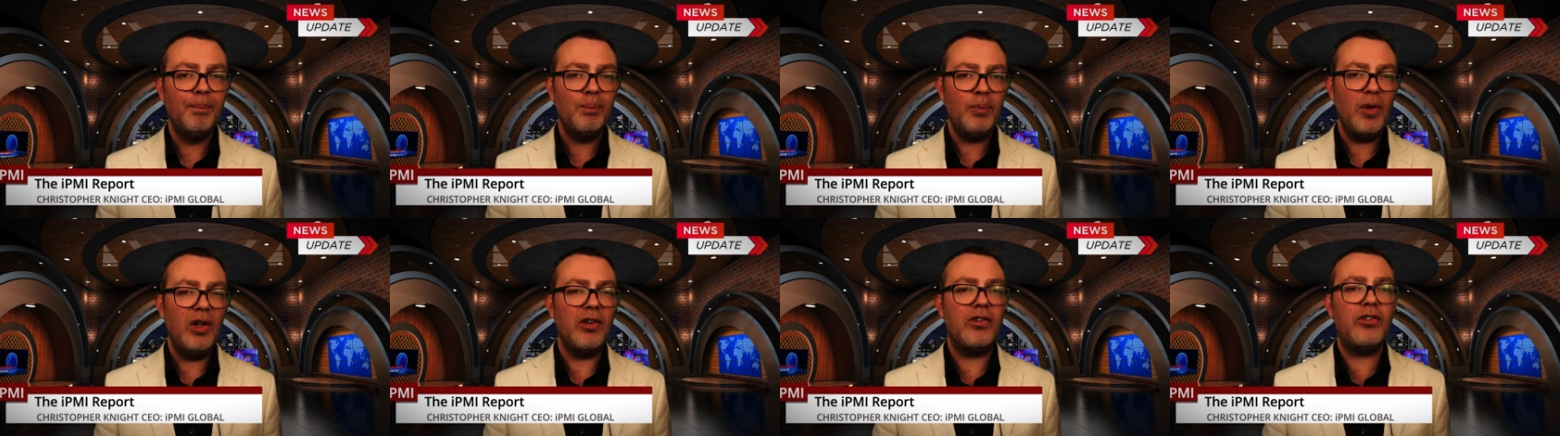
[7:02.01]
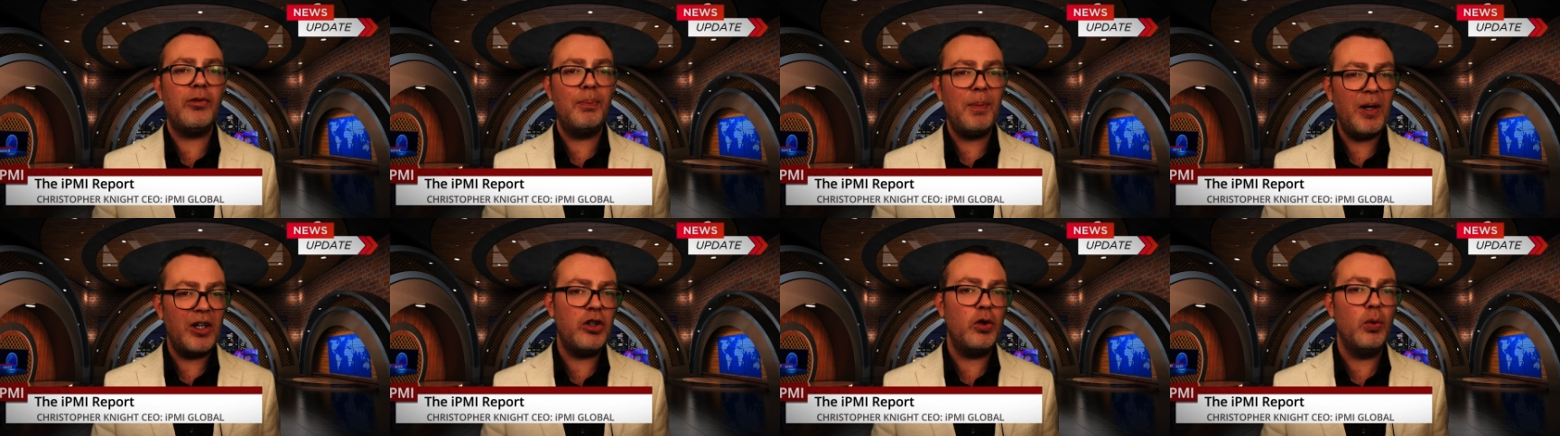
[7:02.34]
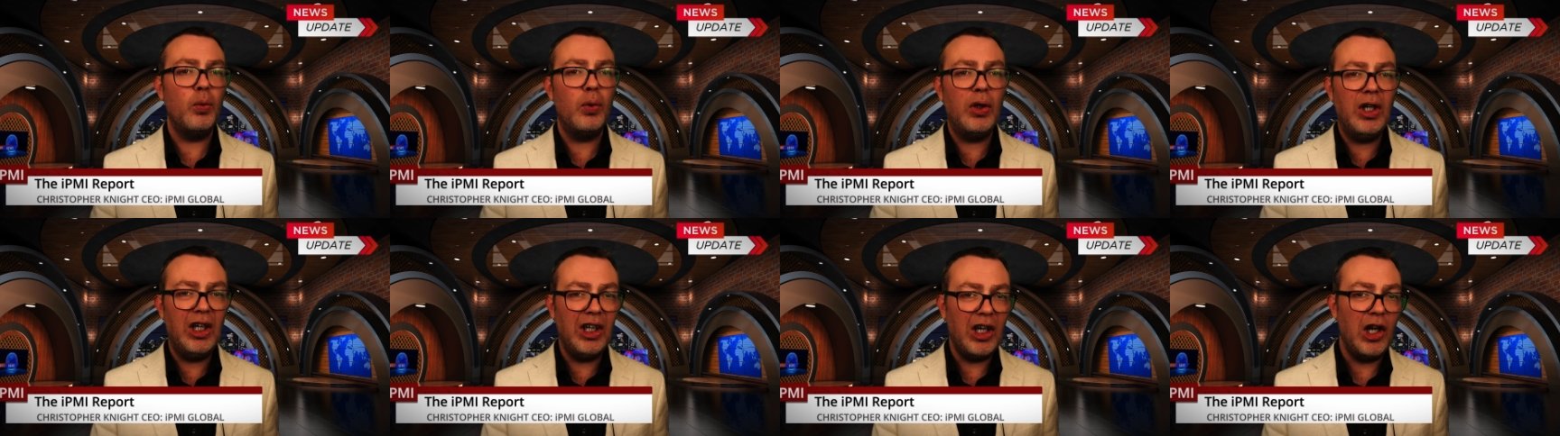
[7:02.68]
a special
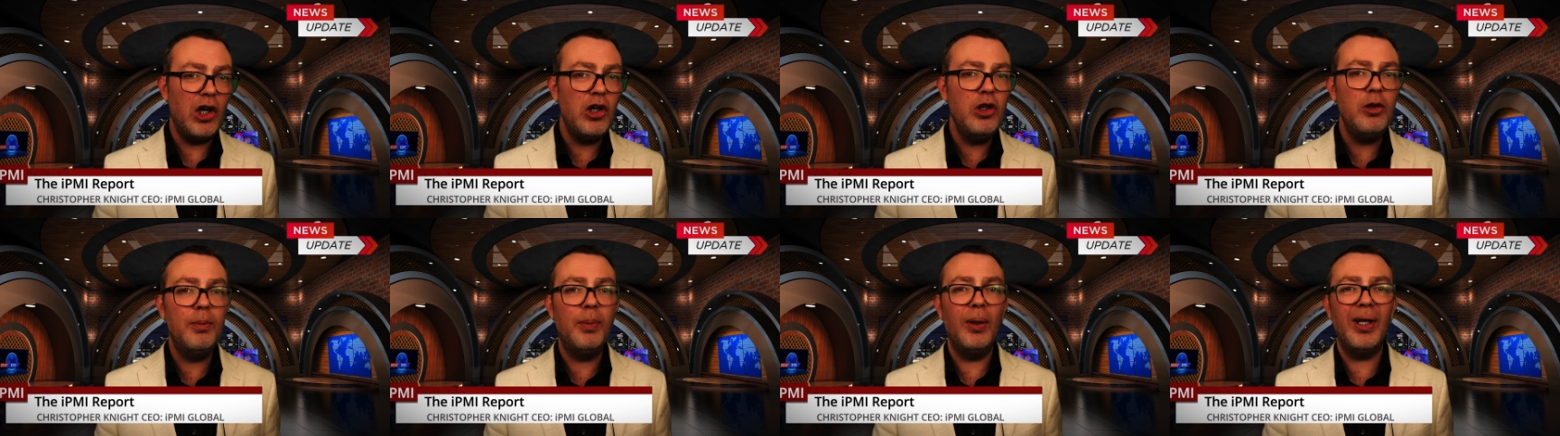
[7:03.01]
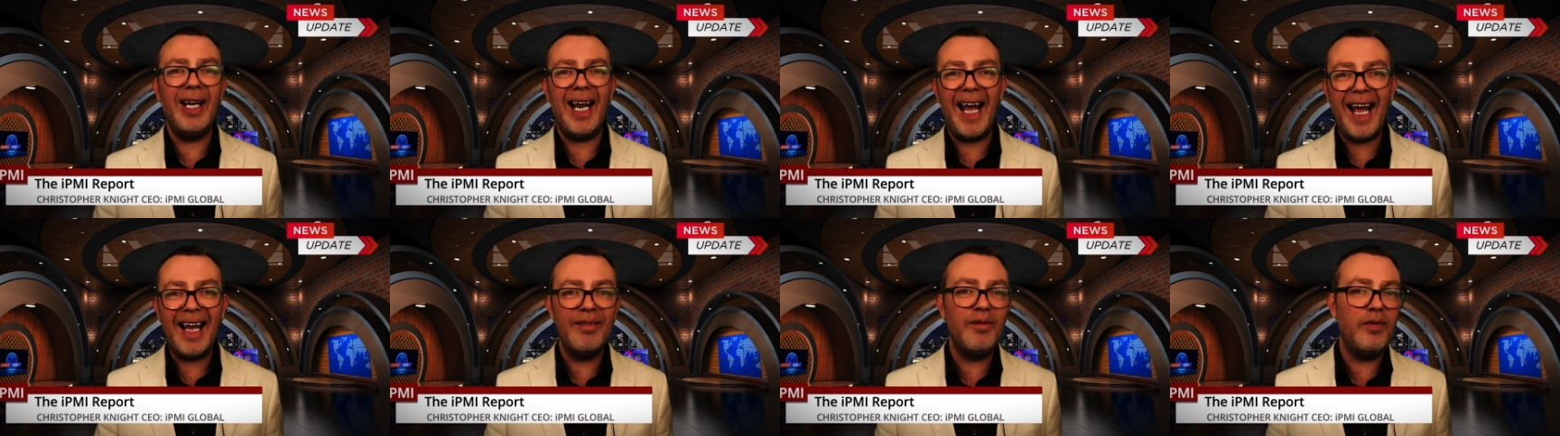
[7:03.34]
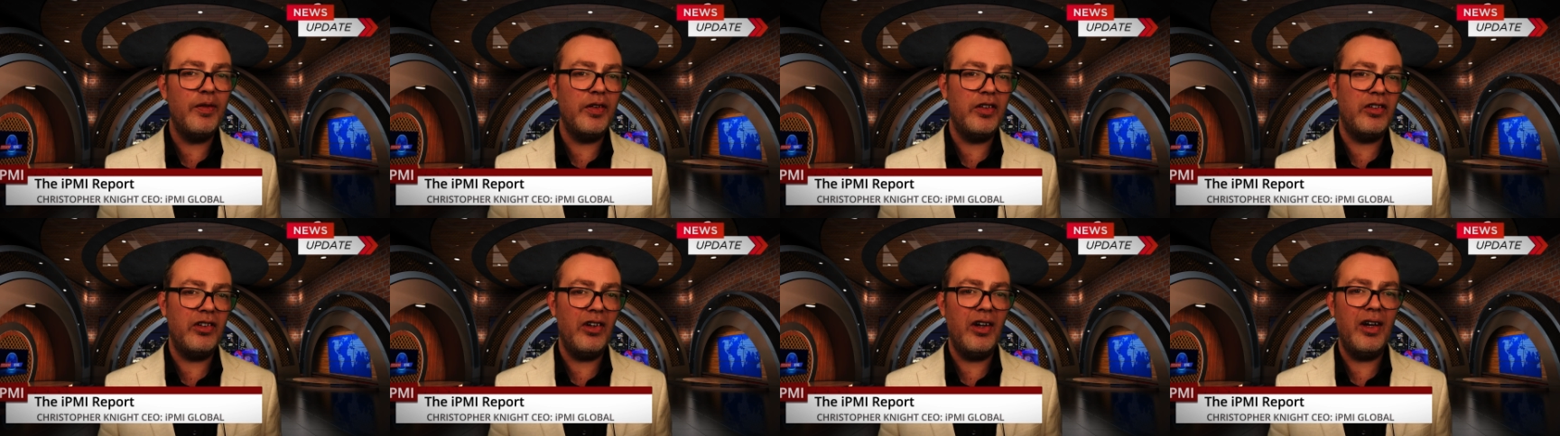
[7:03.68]
global
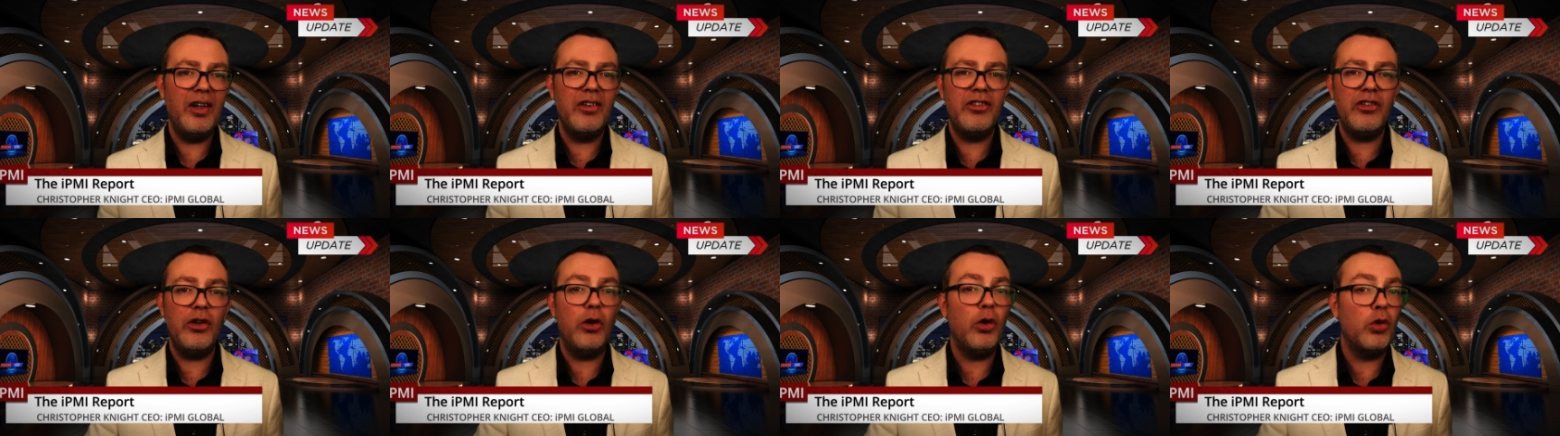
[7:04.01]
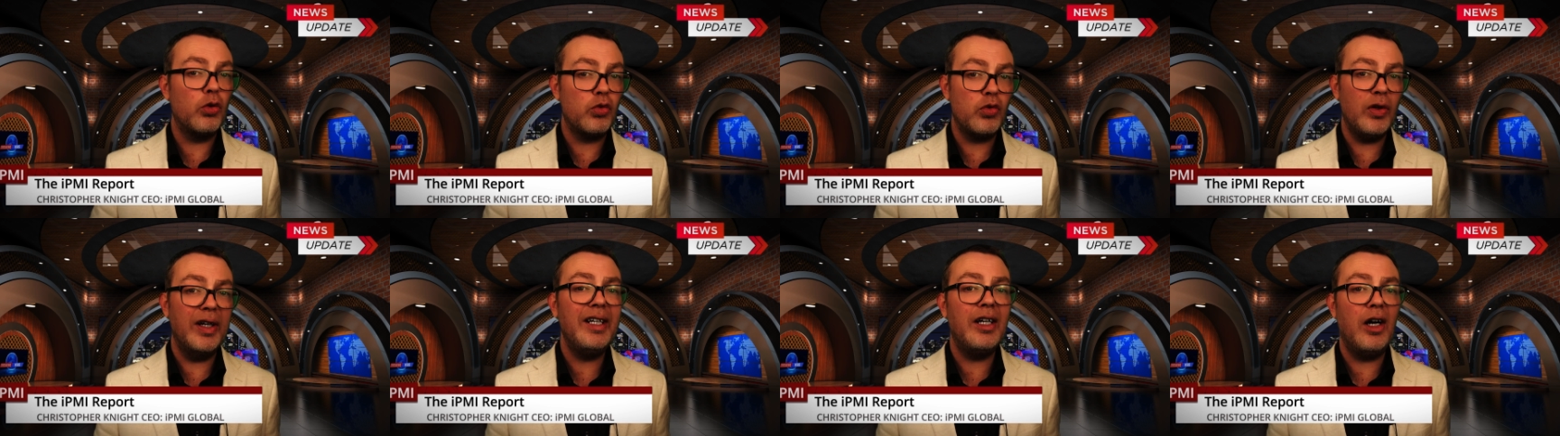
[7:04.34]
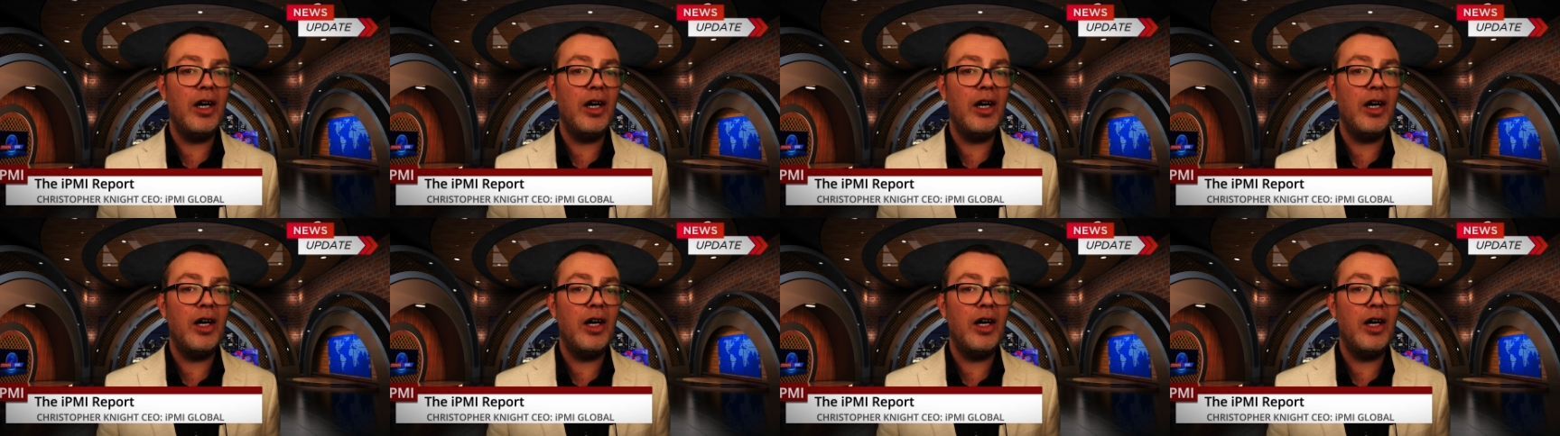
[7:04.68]
advertiser or reader